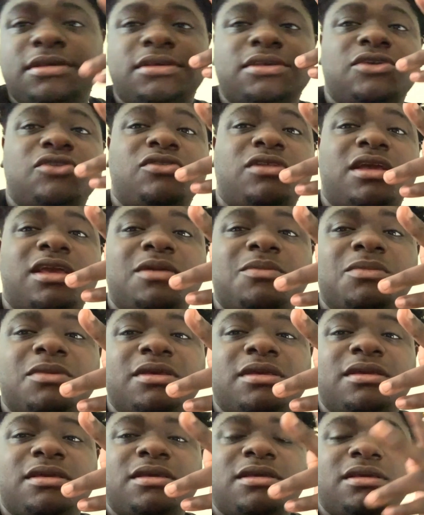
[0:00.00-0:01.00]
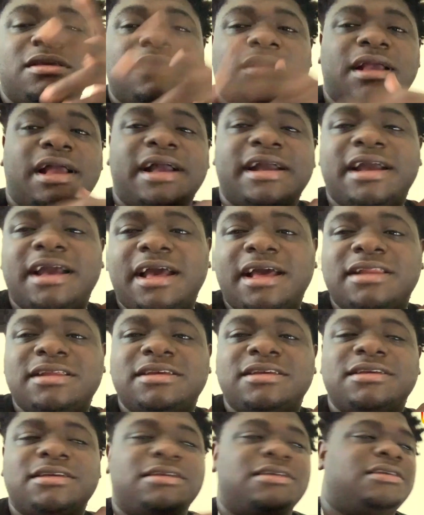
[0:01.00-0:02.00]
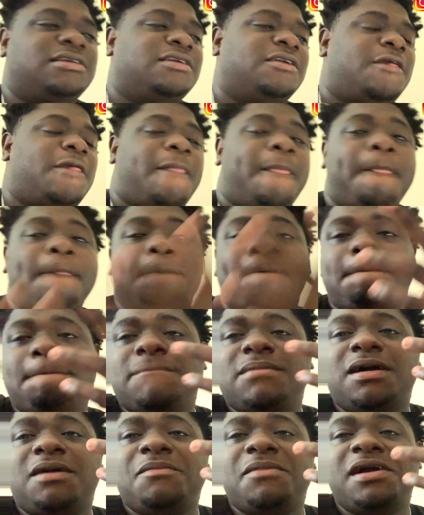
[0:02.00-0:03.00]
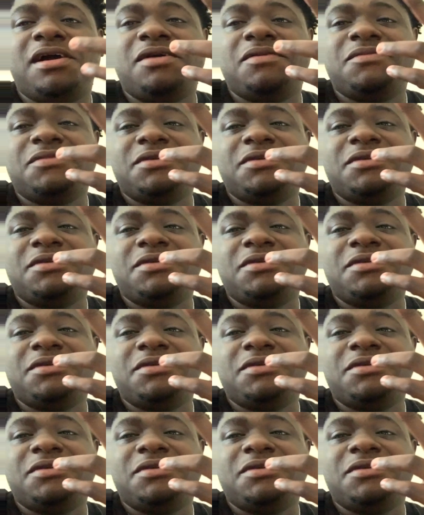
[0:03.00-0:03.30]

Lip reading: you name it, I got it. I'm out,